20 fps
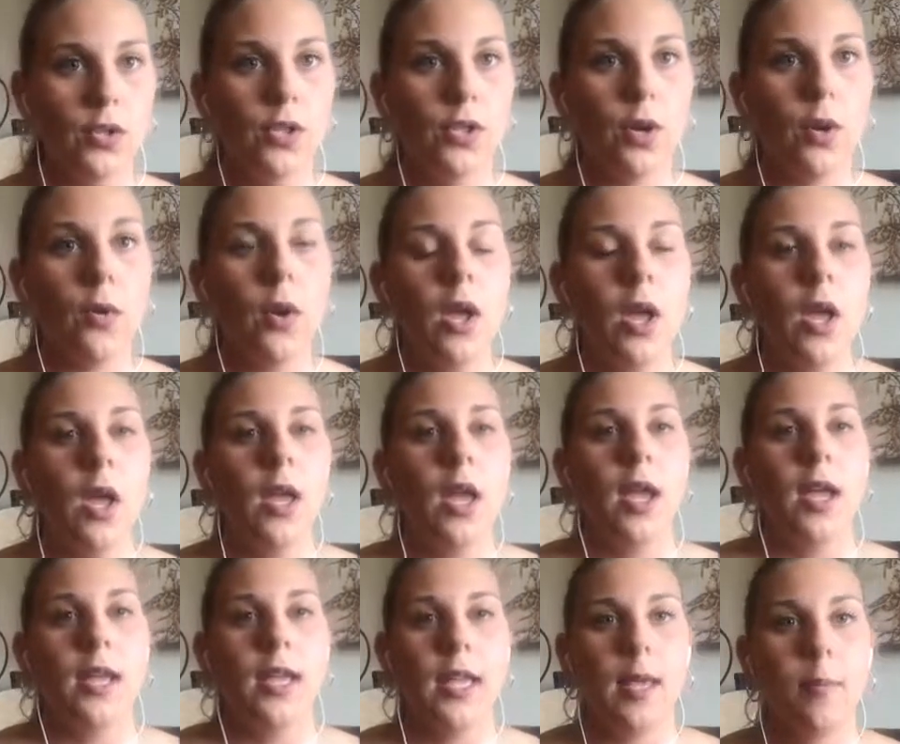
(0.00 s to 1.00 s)
So
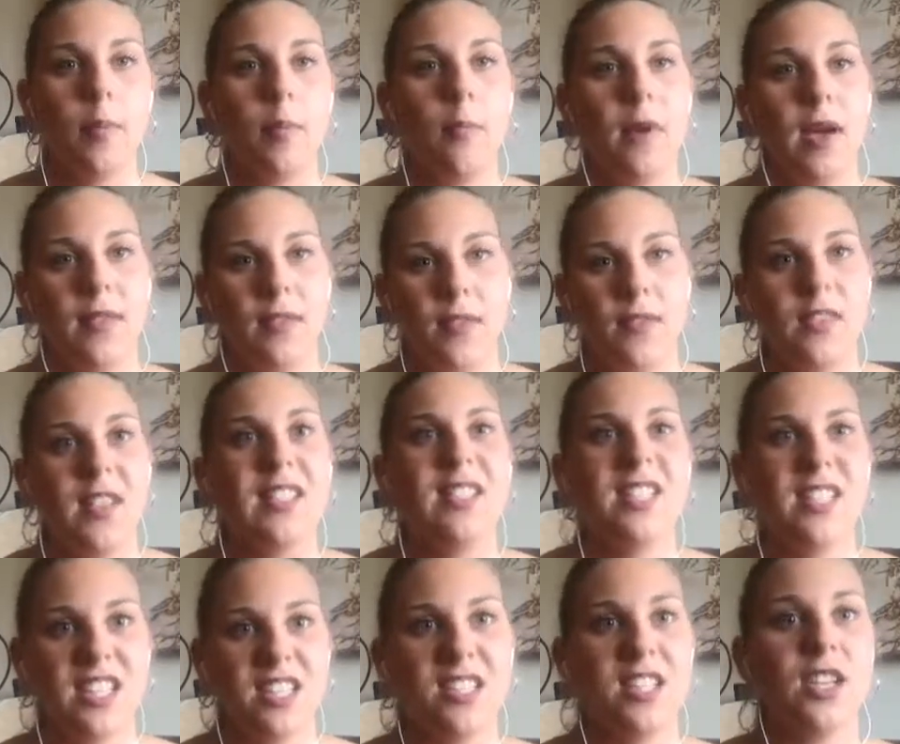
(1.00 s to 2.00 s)
keep in mind that these
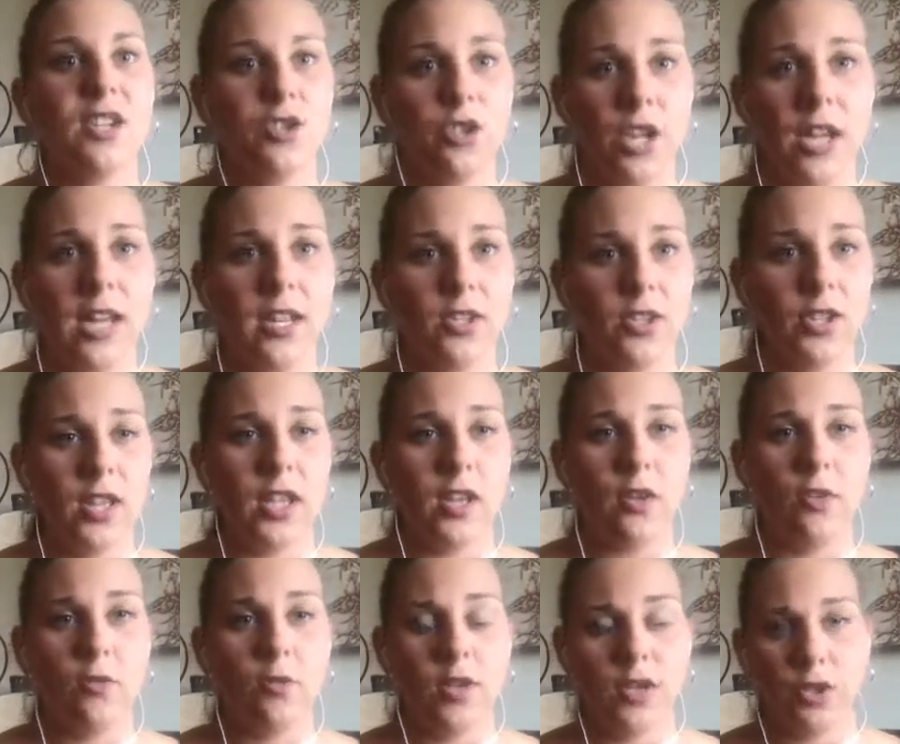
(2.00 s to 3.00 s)
things can change, that
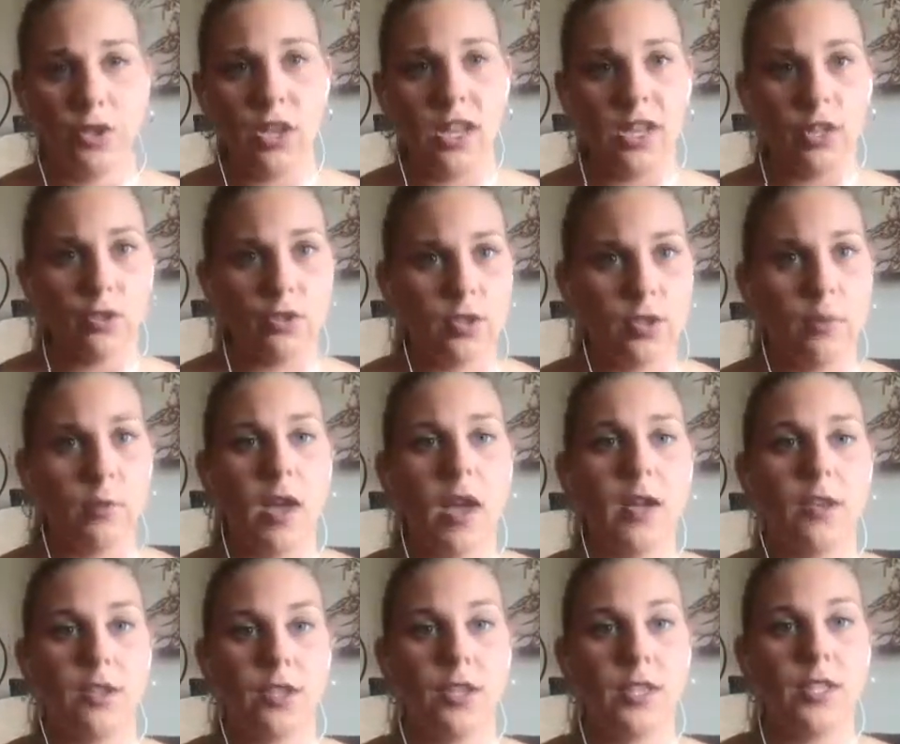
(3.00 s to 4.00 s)
you can change your
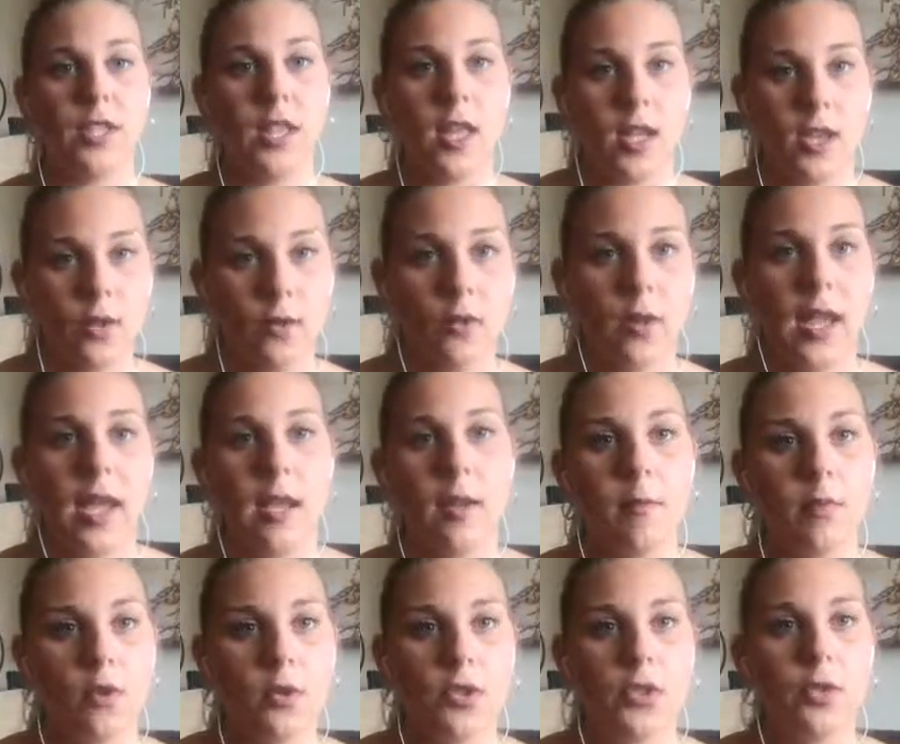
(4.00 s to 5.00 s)
subconscious, and that you're
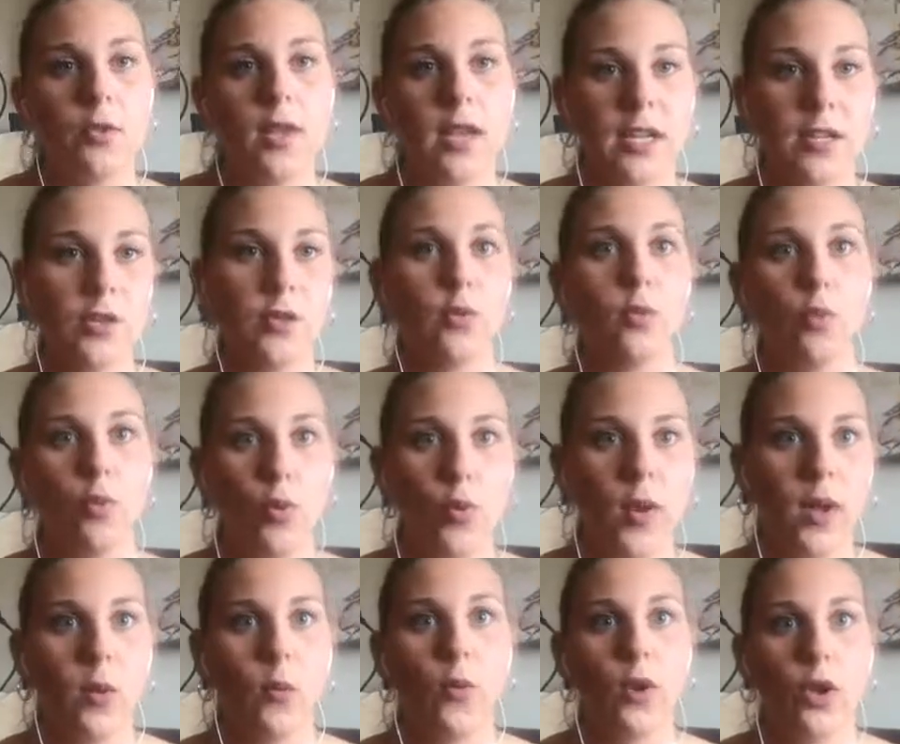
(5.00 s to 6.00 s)
able to get to a
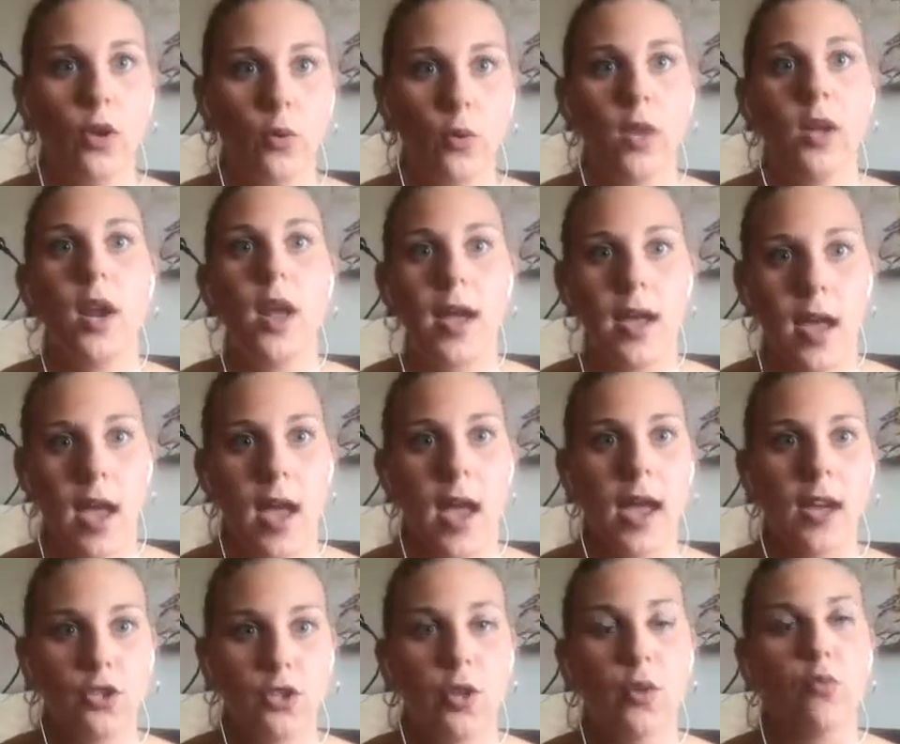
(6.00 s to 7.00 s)
point where you can
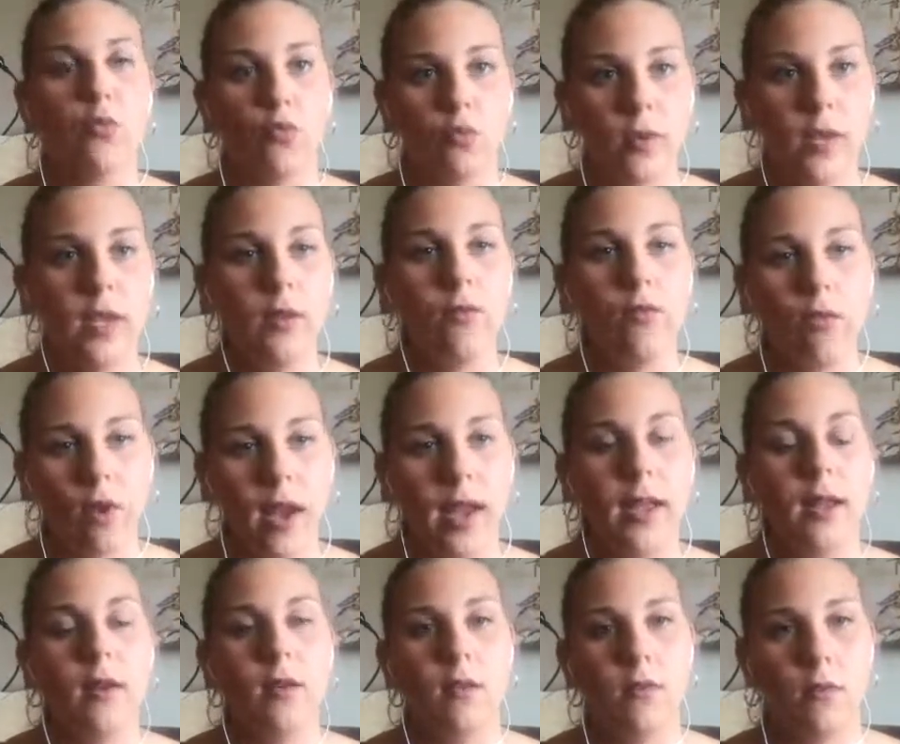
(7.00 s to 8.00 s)
actually
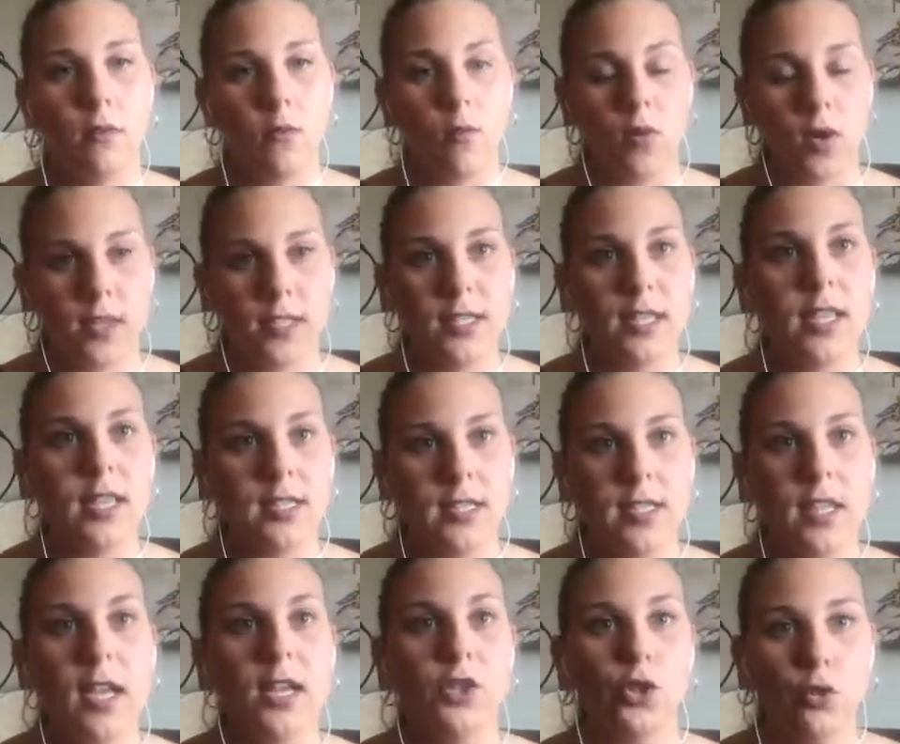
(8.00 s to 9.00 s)
rewrite what's
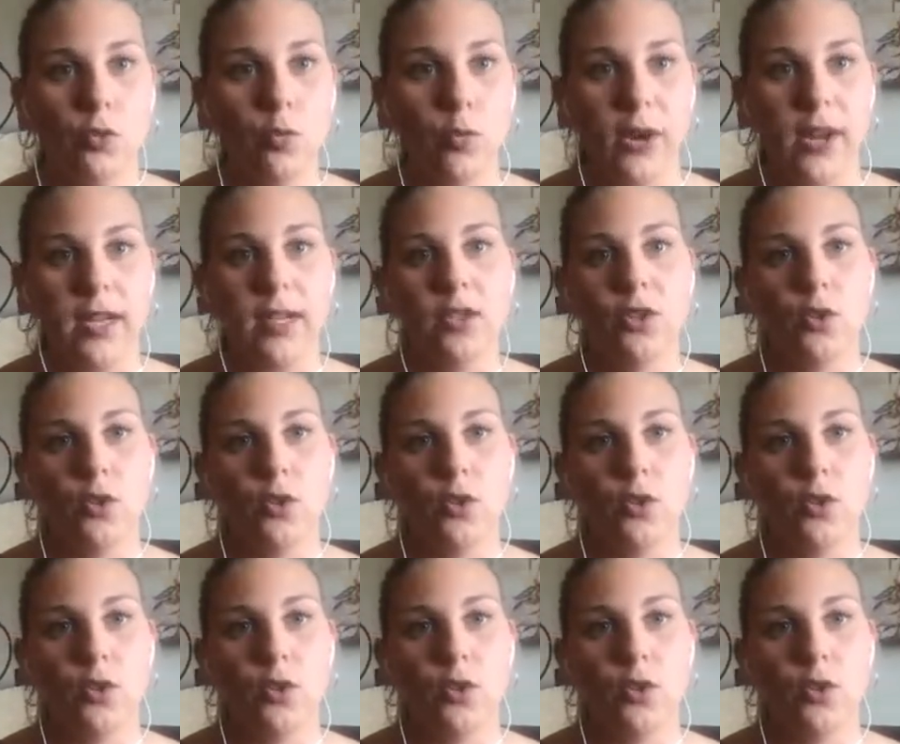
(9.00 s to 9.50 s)
inside your brain.